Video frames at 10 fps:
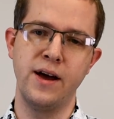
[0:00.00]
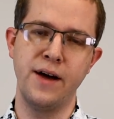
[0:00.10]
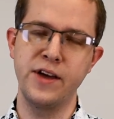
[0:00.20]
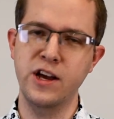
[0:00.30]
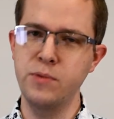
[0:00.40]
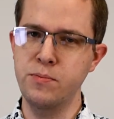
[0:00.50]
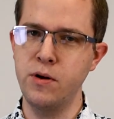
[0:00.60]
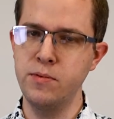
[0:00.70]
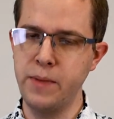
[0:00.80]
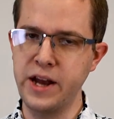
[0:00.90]
And that can be
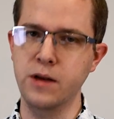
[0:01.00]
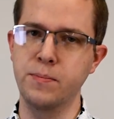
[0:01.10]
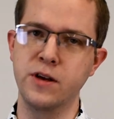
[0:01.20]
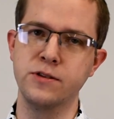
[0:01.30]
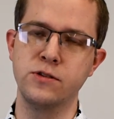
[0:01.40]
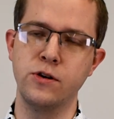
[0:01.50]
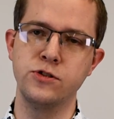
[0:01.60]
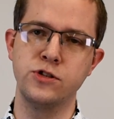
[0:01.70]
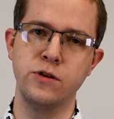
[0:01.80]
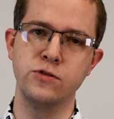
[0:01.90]
problematic because
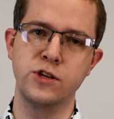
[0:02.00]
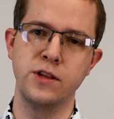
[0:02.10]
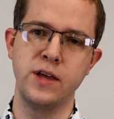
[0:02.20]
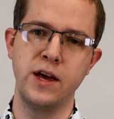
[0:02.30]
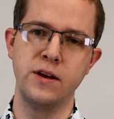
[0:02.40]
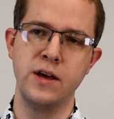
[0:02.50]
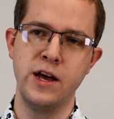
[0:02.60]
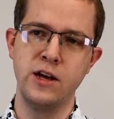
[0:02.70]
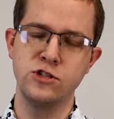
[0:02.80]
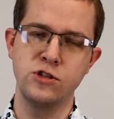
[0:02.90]
those cells can then
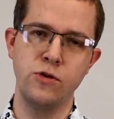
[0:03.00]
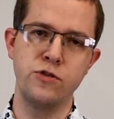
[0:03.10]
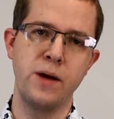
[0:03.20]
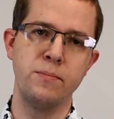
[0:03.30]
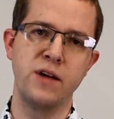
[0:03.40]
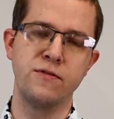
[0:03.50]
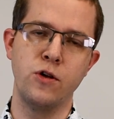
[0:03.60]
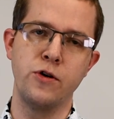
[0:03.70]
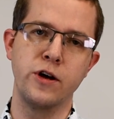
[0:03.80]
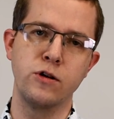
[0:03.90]
slow down blood
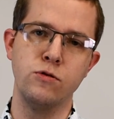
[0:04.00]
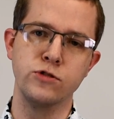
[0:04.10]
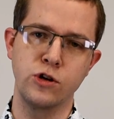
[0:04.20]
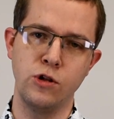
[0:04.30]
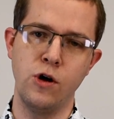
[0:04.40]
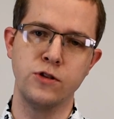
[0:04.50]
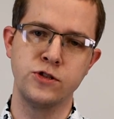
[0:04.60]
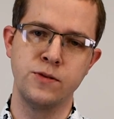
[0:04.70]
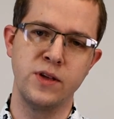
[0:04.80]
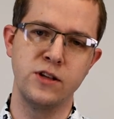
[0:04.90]
flow and cause
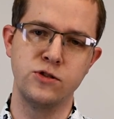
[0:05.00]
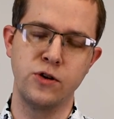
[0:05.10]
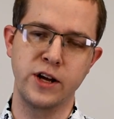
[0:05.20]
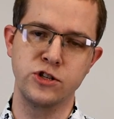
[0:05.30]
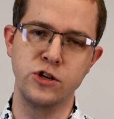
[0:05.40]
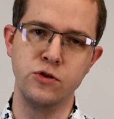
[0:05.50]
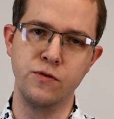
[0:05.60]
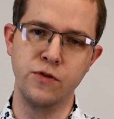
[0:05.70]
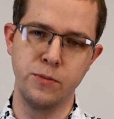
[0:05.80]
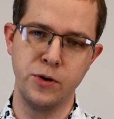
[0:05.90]
clots. It's not actually
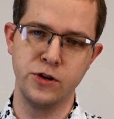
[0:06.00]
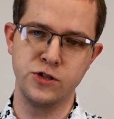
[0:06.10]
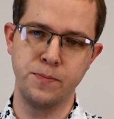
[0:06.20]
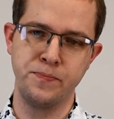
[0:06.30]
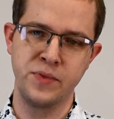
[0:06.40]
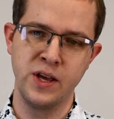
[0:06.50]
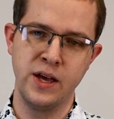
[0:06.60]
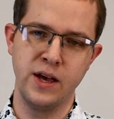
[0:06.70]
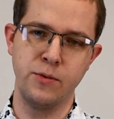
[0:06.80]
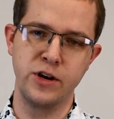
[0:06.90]
good for the person,
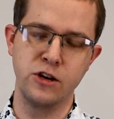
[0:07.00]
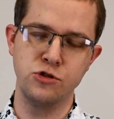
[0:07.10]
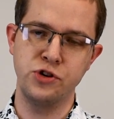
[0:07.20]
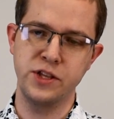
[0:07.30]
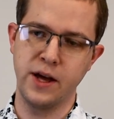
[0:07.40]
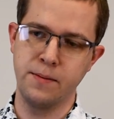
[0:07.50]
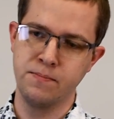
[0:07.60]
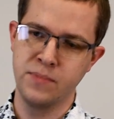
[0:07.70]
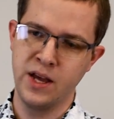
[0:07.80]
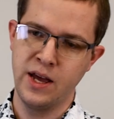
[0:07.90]
and we need to treat that.
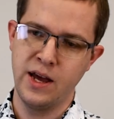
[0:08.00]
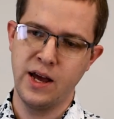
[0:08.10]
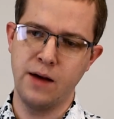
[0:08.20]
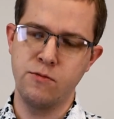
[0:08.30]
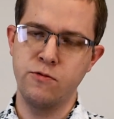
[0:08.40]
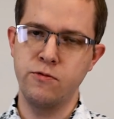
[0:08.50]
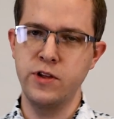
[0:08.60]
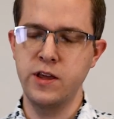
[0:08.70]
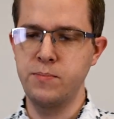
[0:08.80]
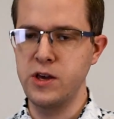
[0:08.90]
And
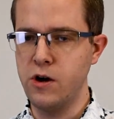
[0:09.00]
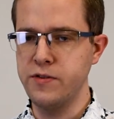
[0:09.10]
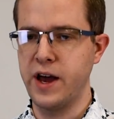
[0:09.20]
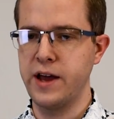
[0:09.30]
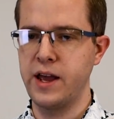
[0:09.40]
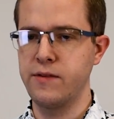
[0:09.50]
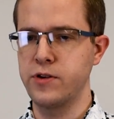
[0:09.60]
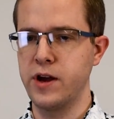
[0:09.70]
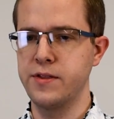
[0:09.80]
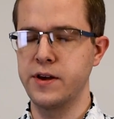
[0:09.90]
really beyond that,
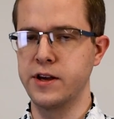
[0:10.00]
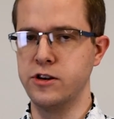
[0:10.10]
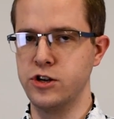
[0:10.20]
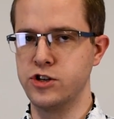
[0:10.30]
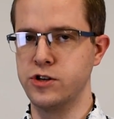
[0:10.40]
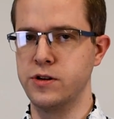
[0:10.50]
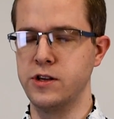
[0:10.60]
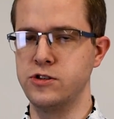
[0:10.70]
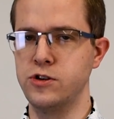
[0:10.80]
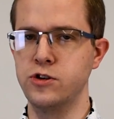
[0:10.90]
every other condition
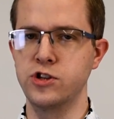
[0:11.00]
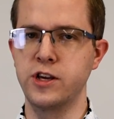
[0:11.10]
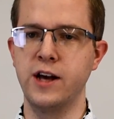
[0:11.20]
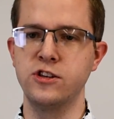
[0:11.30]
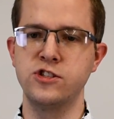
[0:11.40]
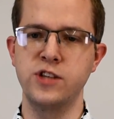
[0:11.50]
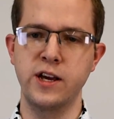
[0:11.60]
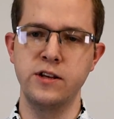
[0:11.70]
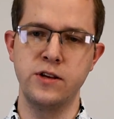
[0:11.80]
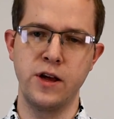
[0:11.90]
is usually a
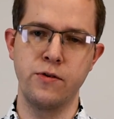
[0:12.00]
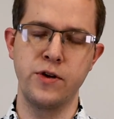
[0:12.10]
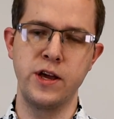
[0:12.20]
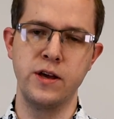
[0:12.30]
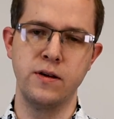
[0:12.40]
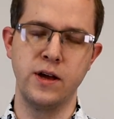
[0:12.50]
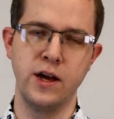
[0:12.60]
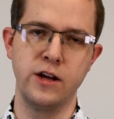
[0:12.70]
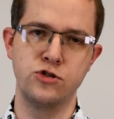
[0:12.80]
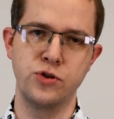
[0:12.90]
secondary
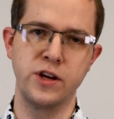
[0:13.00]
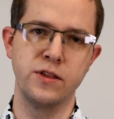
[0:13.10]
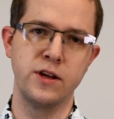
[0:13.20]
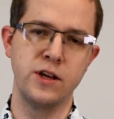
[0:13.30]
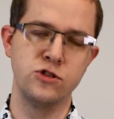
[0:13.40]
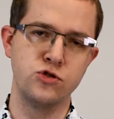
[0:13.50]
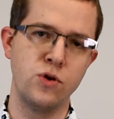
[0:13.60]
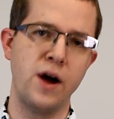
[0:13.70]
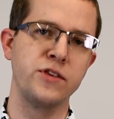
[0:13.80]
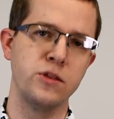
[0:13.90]
trigger that is
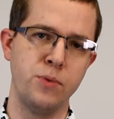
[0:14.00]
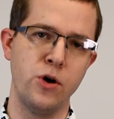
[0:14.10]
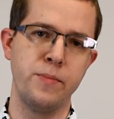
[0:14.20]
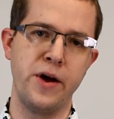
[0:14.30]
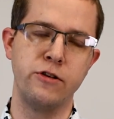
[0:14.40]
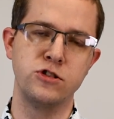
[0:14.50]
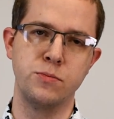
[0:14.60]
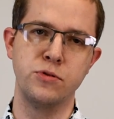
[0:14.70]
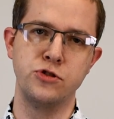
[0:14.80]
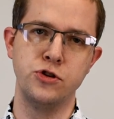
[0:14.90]
driving the bone marrow
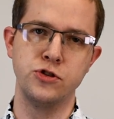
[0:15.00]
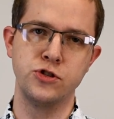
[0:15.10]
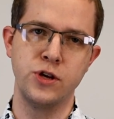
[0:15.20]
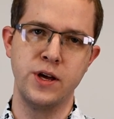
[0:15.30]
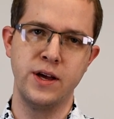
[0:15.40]
to produce